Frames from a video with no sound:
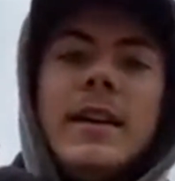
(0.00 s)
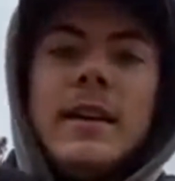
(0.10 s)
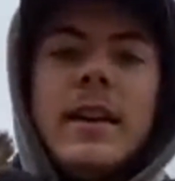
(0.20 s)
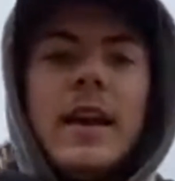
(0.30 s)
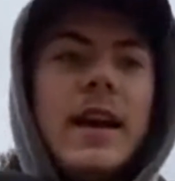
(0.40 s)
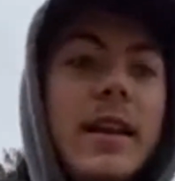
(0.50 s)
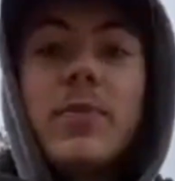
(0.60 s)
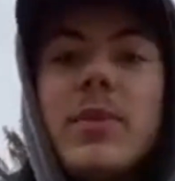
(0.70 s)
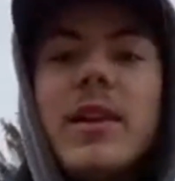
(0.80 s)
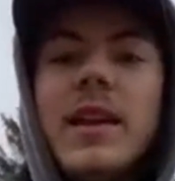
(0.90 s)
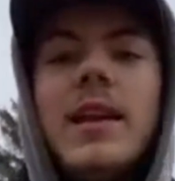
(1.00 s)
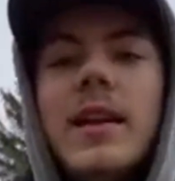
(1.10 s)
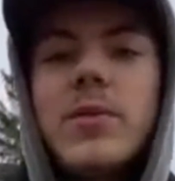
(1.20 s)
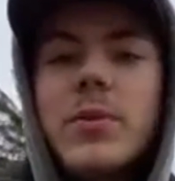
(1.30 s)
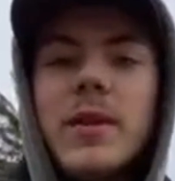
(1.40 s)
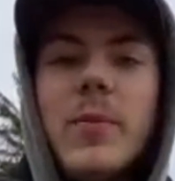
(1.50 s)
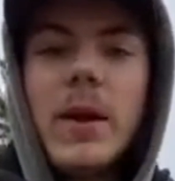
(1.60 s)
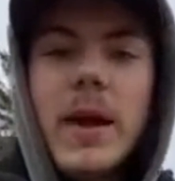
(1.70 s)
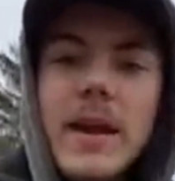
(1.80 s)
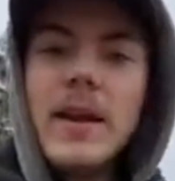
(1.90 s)
Yeah, it's pretty
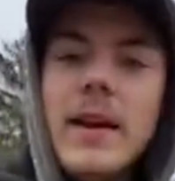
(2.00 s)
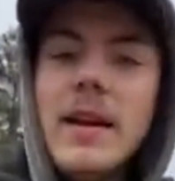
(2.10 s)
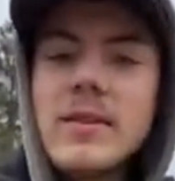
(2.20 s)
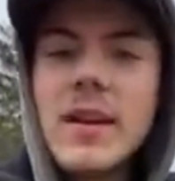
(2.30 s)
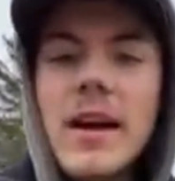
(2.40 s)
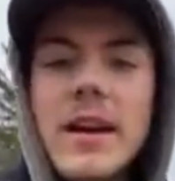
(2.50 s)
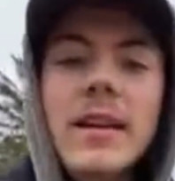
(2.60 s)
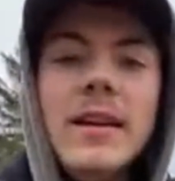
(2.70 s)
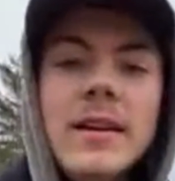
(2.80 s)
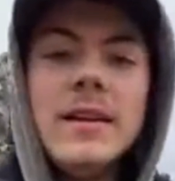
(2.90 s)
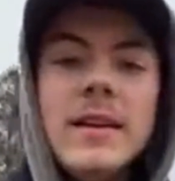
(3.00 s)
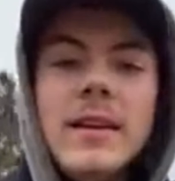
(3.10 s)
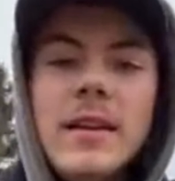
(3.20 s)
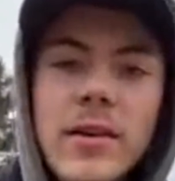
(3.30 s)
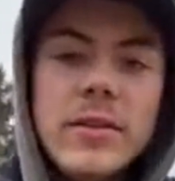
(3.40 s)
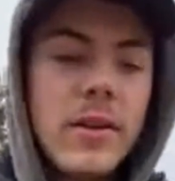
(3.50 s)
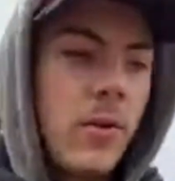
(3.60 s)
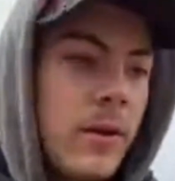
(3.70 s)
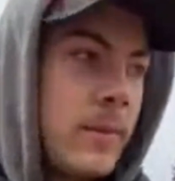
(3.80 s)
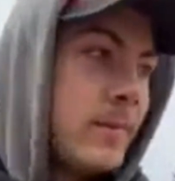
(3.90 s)
bad. Hey Scott, how's it
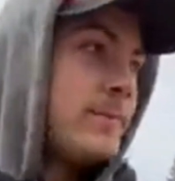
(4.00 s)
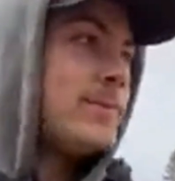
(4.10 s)
going?